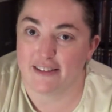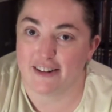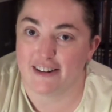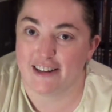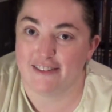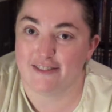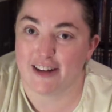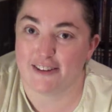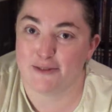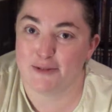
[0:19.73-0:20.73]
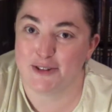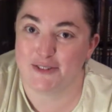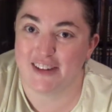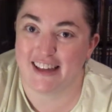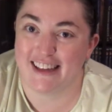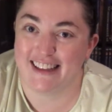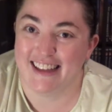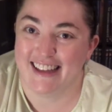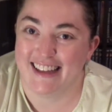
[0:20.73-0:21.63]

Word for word: Sorry, you guys are moving.